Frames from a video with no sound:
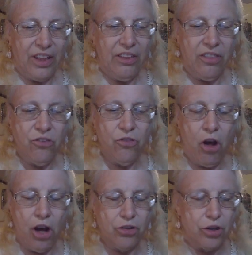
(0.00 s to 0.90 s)
This
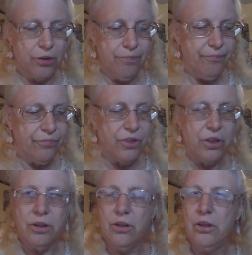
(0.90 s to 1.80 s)
doctor
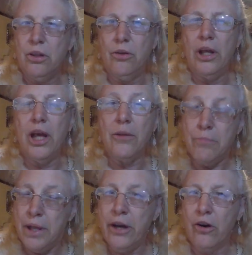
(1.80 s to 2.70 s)

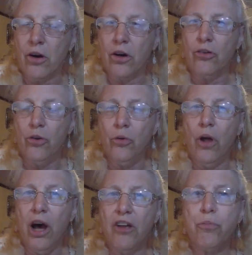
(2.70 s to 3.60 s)
admitted her to the
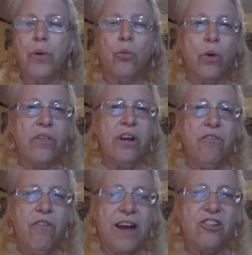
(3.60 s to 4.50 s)
hospital with an
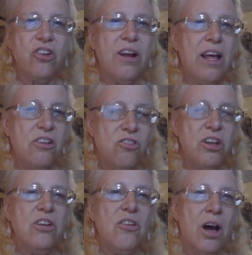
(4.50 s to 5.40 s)
infection and
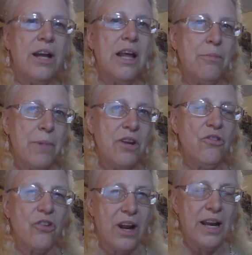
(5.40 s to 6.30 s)
did not
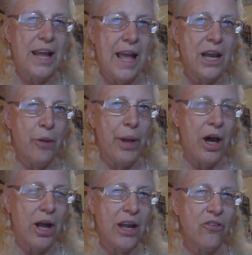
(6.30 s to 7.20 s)
administer any
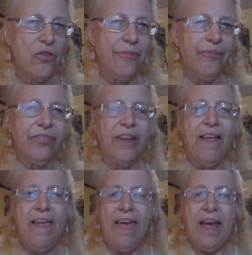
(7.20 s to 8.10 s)
antibiotics.
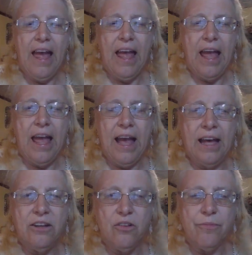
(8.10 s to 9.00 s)

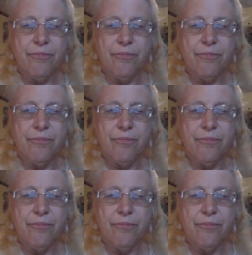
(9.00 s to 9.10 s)
And